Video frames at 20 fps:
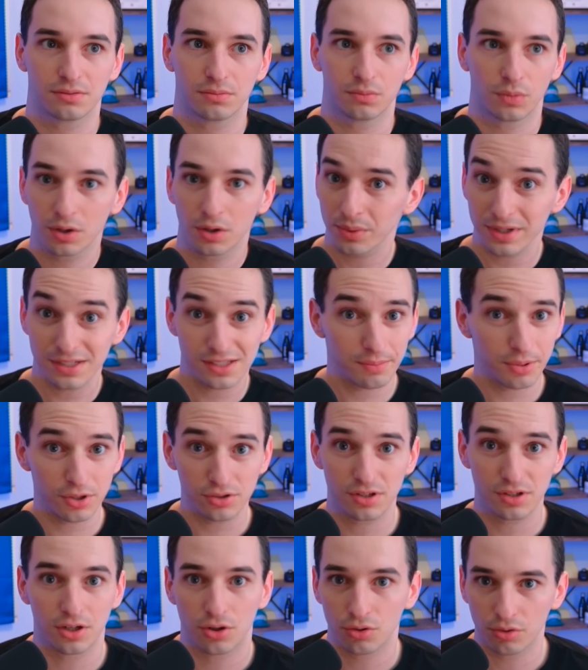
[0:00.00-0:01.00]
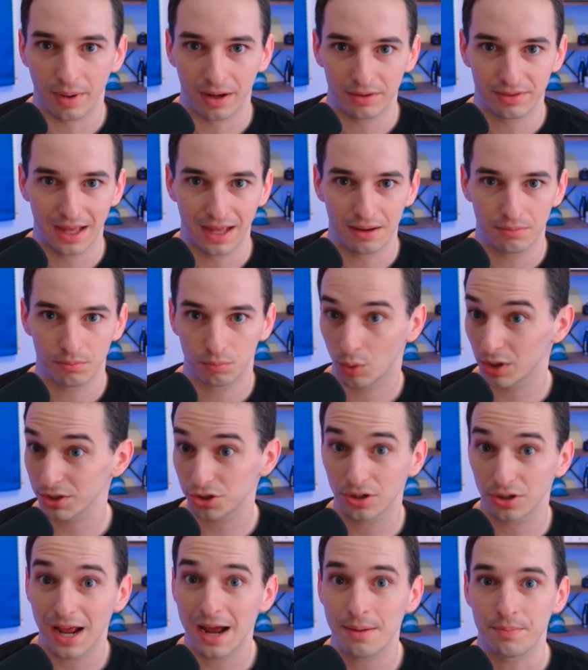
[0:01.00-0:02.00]
What are we supposed to do about that? What should
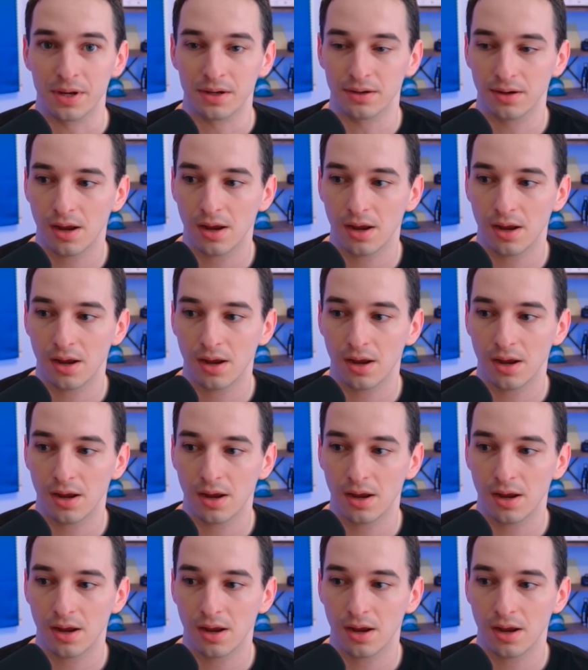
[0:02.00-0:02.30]
happen?